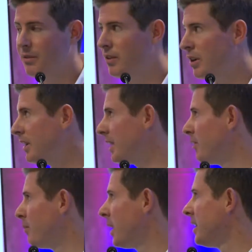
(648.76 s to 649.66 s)
a very kind
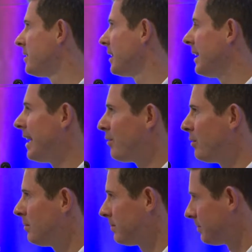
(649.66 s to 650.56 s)
of basic
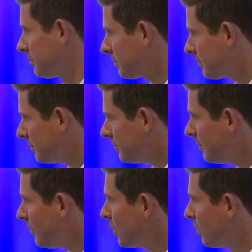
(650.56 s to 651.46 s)
level.
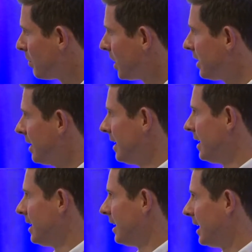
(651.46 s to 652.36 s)
But
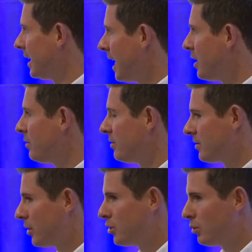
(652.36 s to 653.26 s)
again,
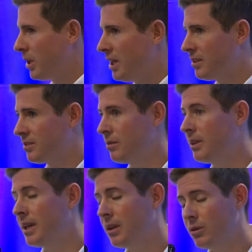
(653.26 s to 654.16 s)
social media, so
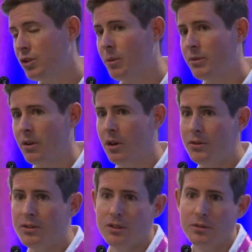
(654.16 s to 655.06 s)
getting your jobs
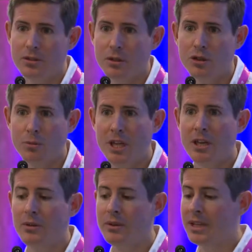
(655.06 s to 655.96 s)
onto social
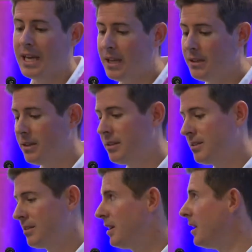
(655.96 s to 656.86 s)
media and the candidates